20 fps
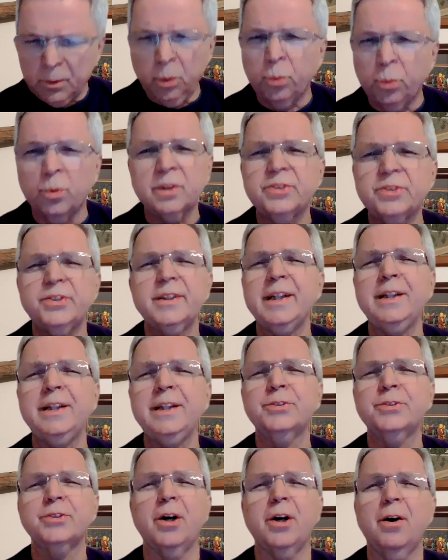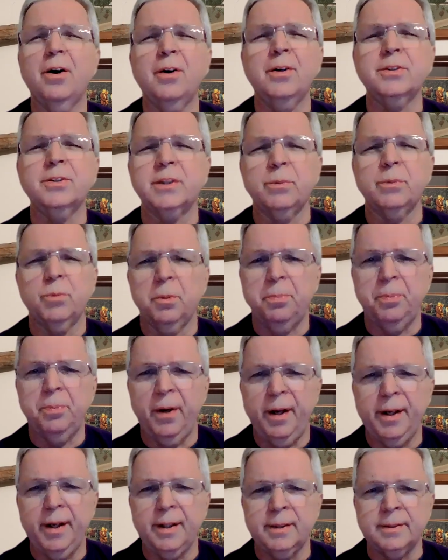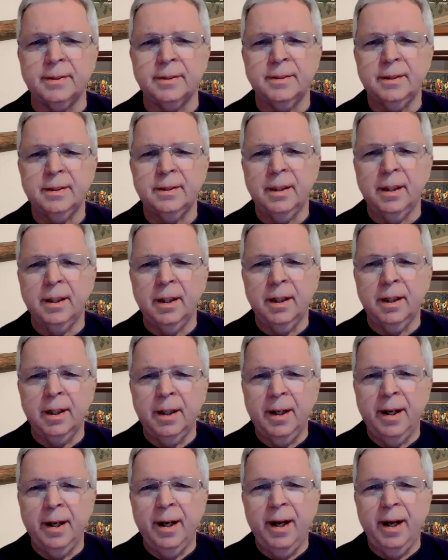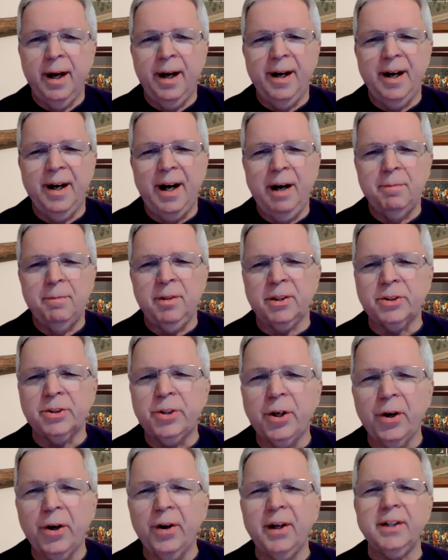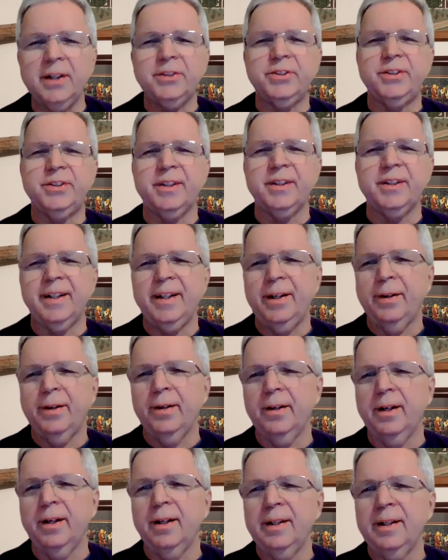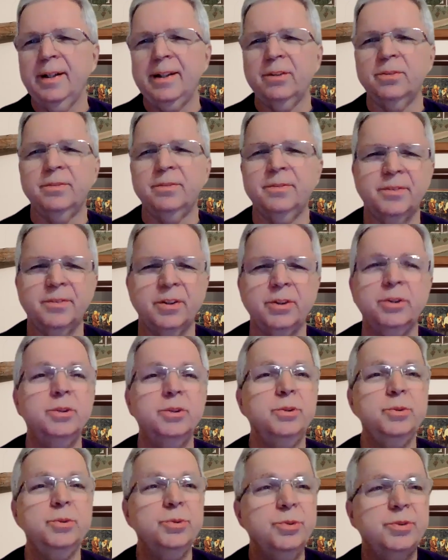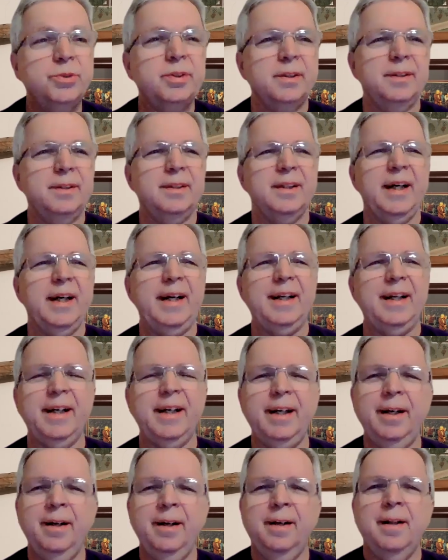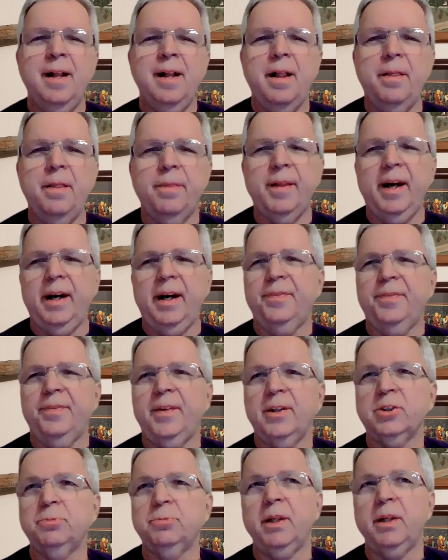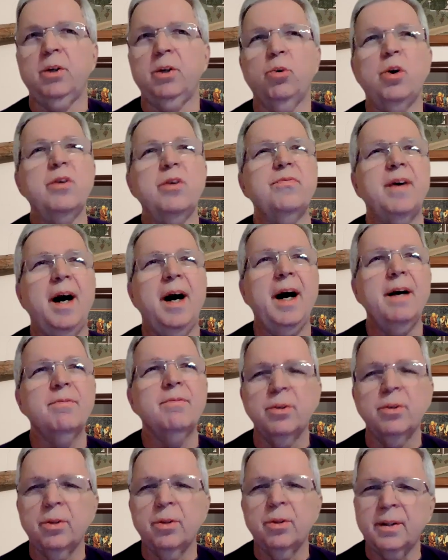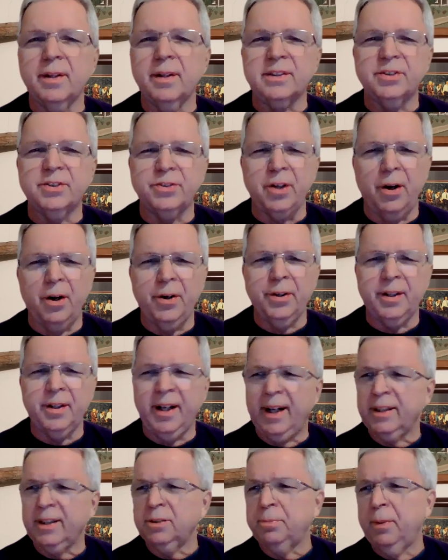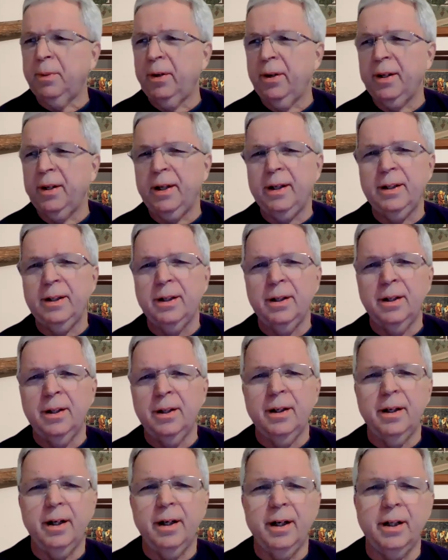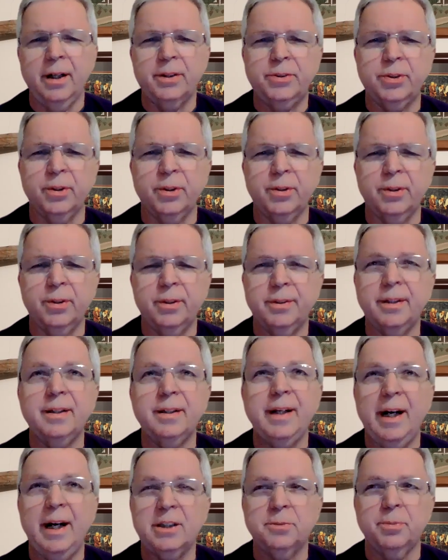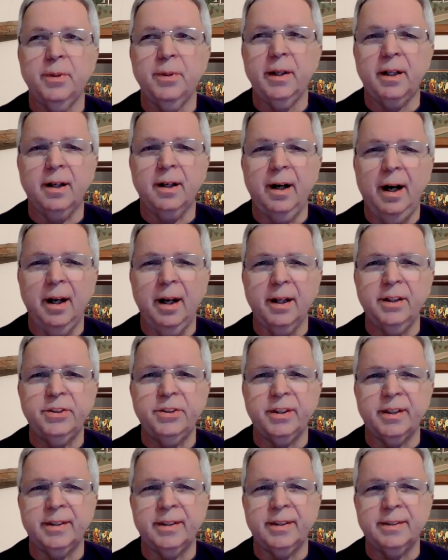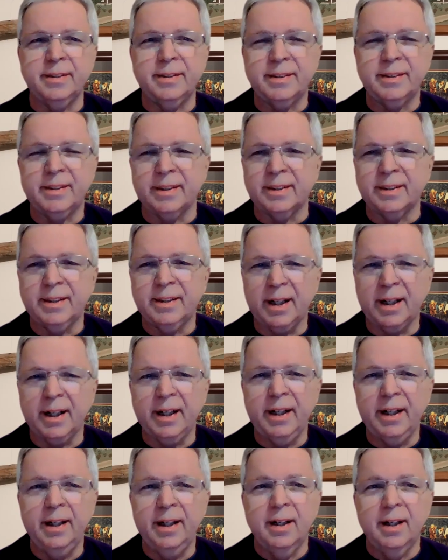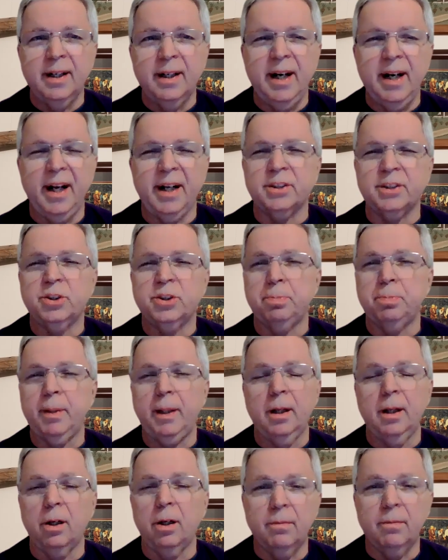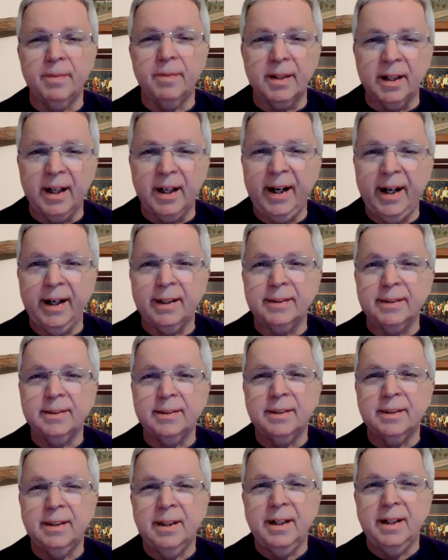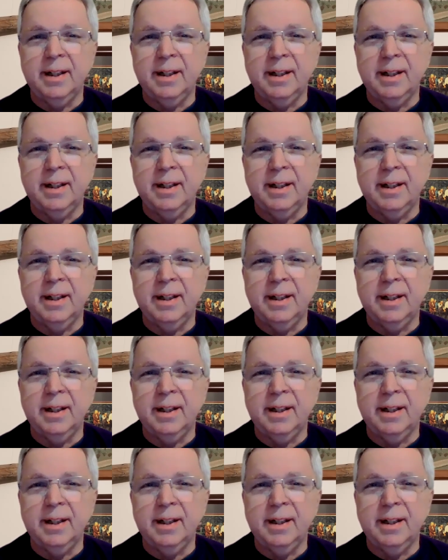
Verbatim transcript: we're singing songs, and we're praying. Uh, I've been encouraged to hear uh, in the news lately that there's been a revival that started Asbury uh, Church, Asbury College in Kentucky, and it spread all over the land.